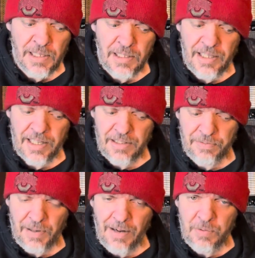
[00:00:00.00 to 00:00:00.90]
like the
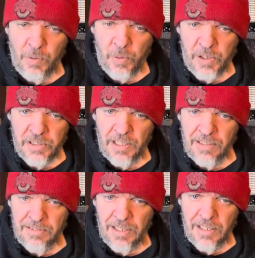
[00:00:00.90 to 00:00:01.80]
5 chord, and I
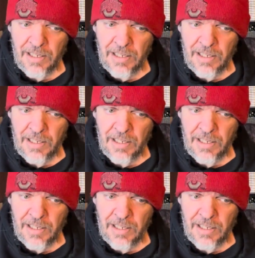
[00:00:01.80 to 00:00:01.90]
said